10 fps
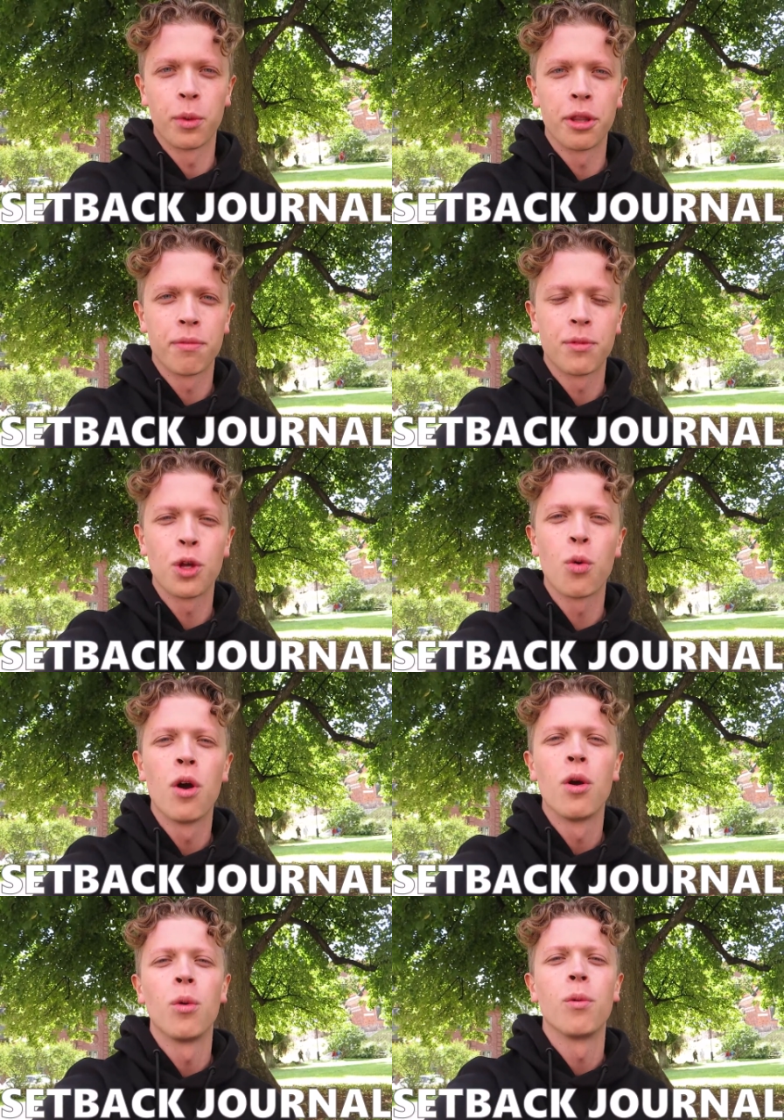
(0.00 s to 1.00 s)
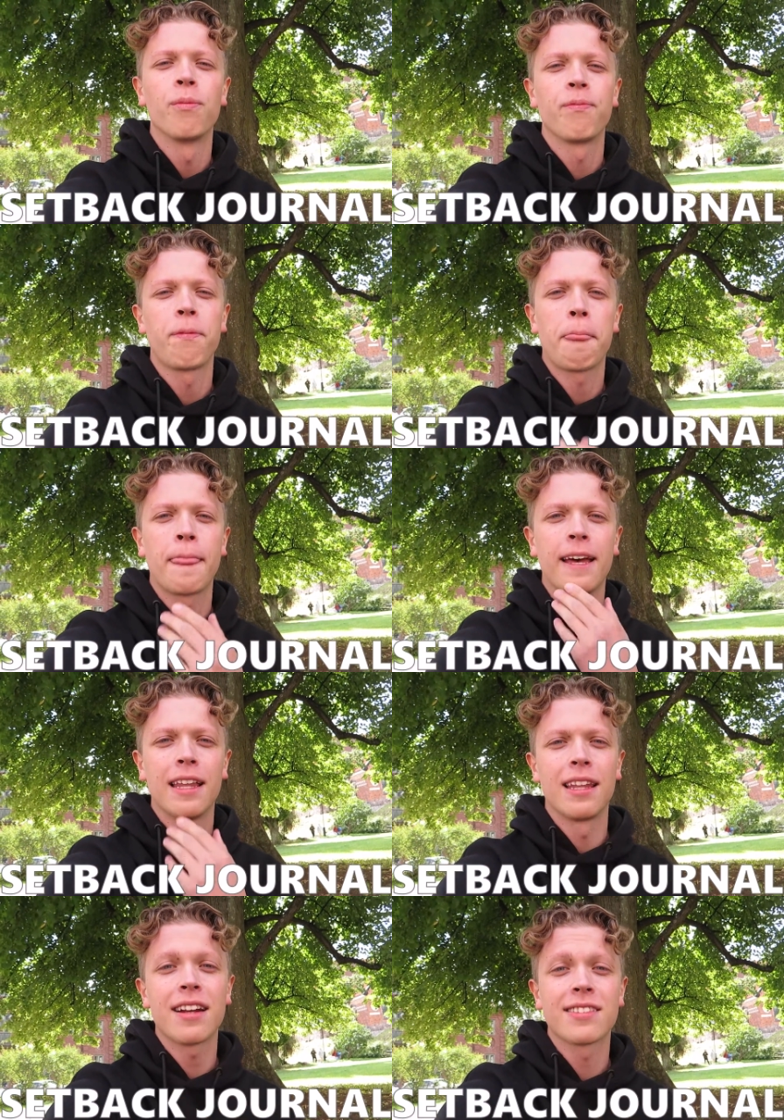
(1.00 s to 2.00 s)
When, a
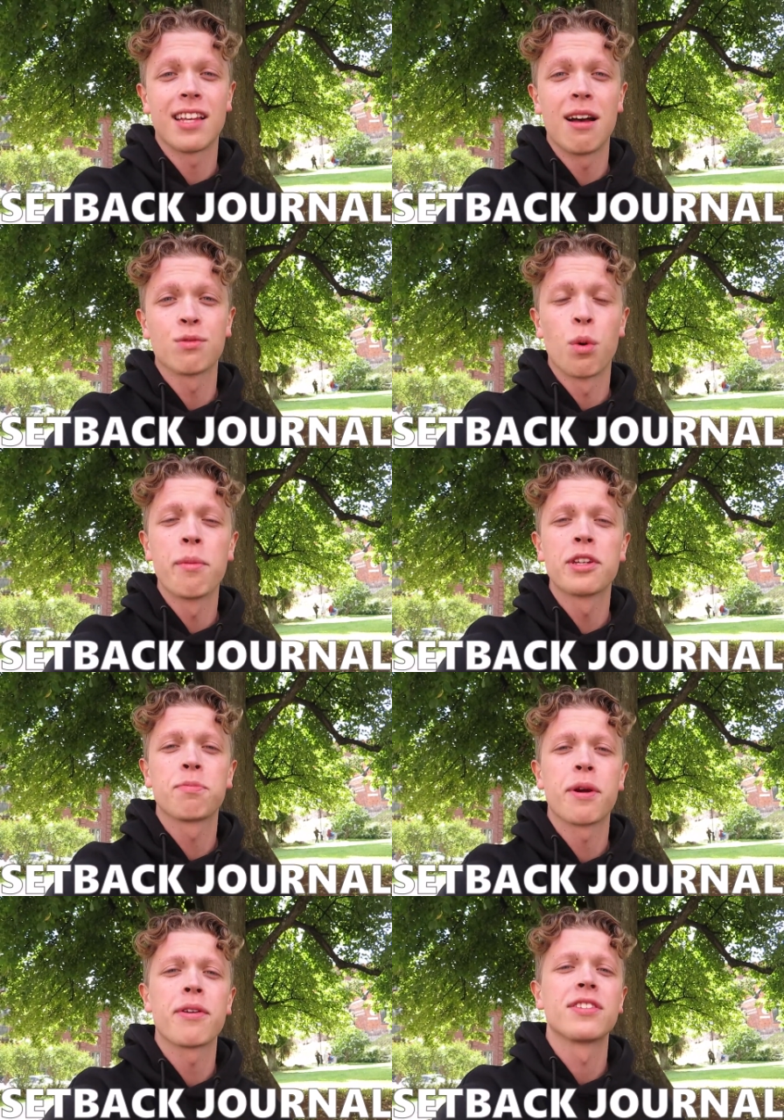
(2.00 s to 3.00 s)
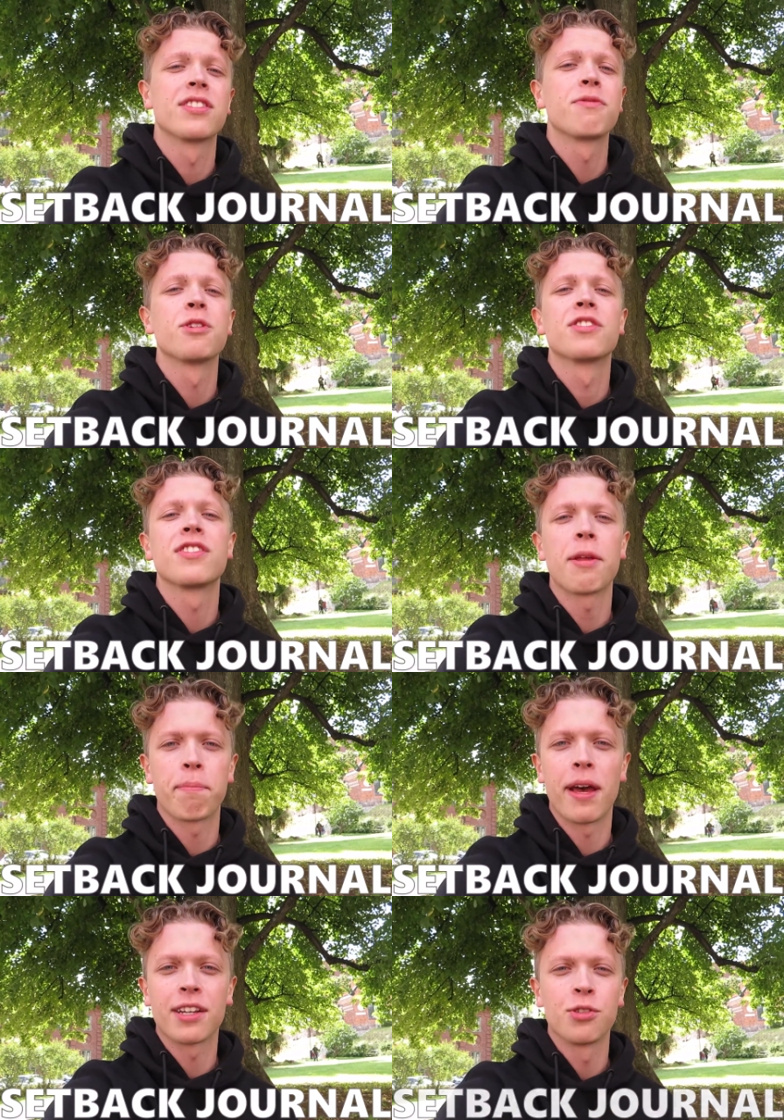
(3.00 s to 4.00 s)
lot of times when we experience different
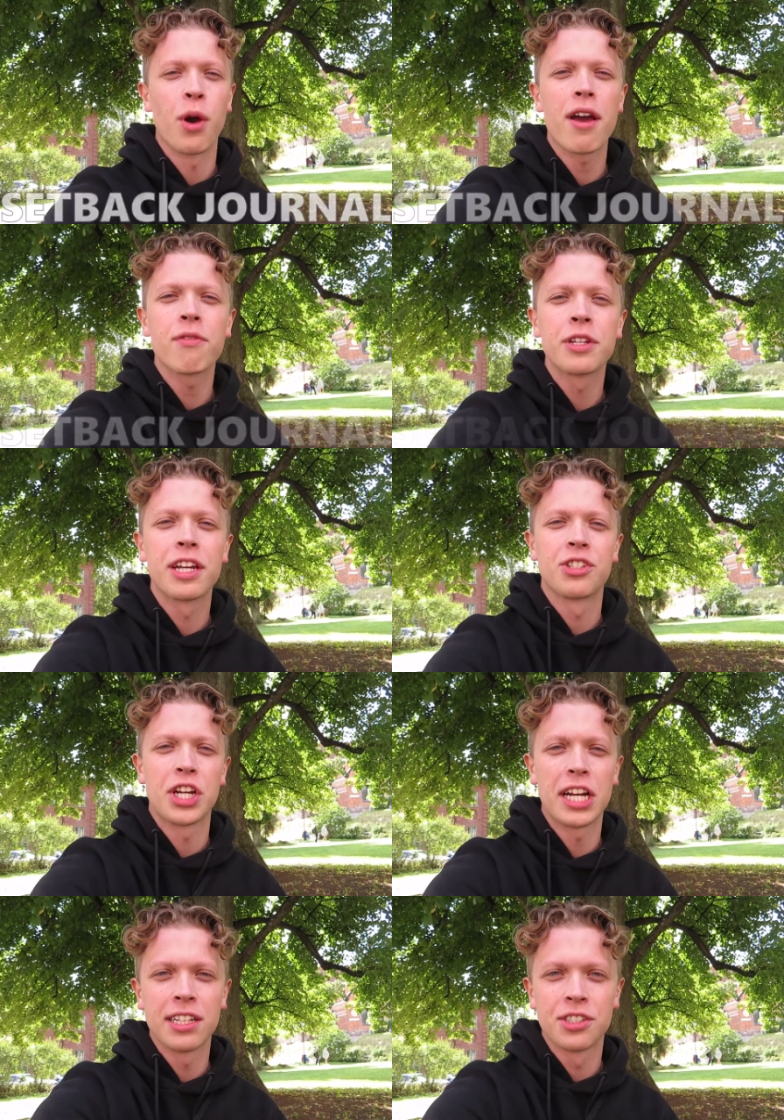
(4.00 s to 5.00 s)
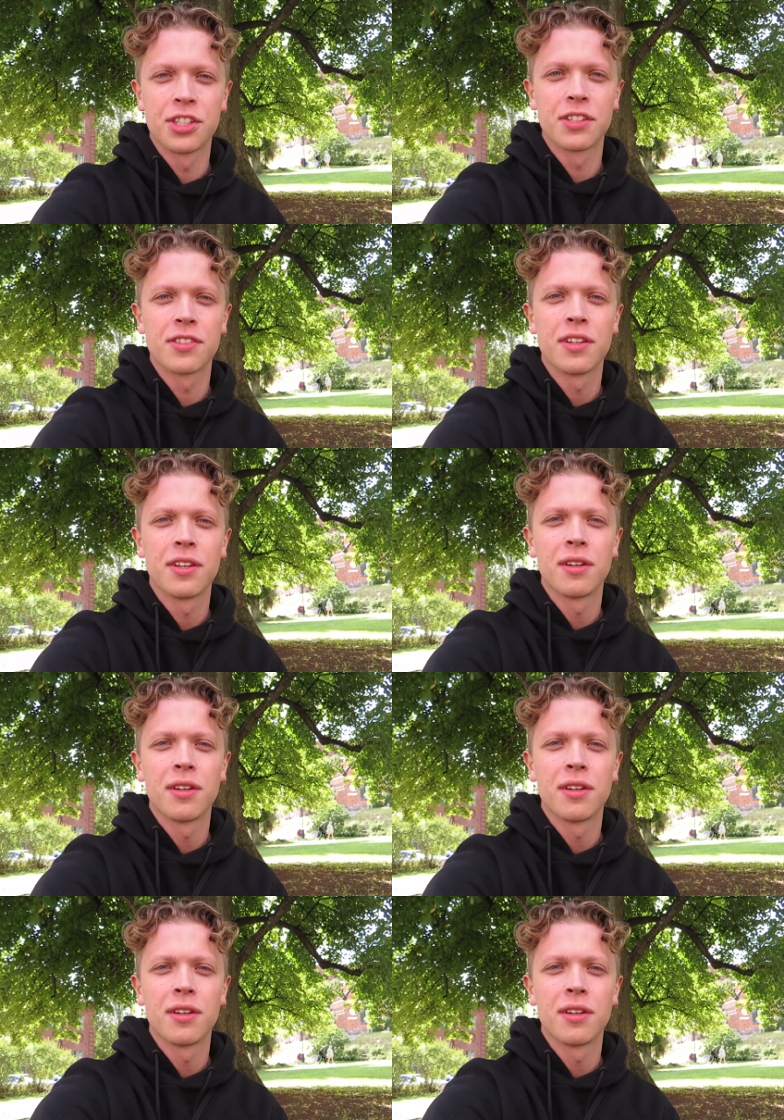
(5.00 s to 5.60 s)
setbacks, everyday challenges,